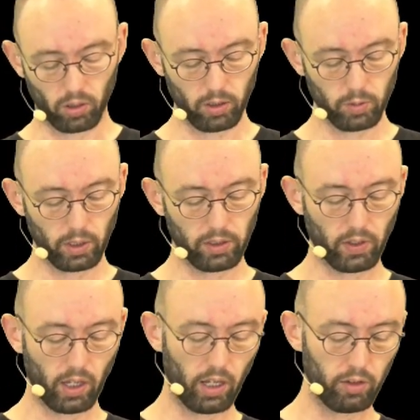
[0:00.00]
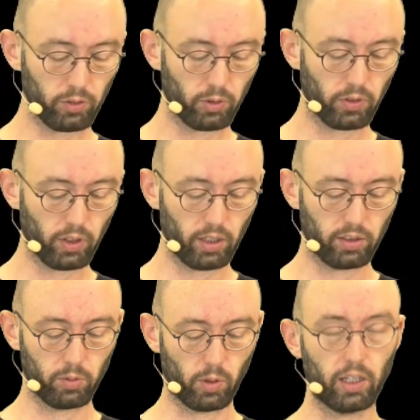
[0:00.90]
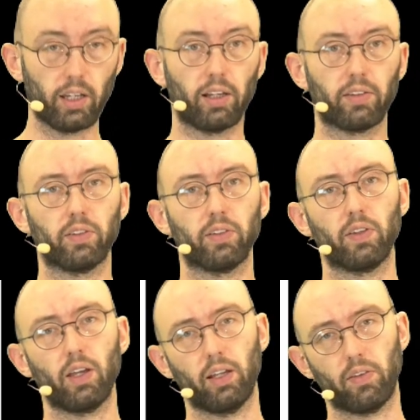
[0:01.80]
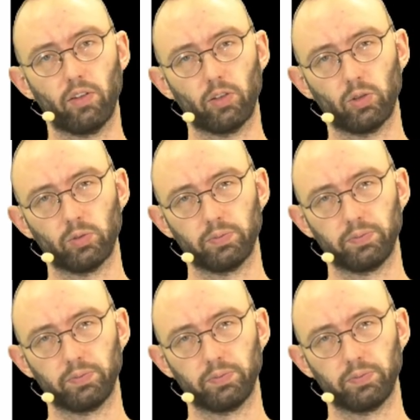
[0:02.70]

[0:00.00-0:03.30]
always have to start the y-axis at 0.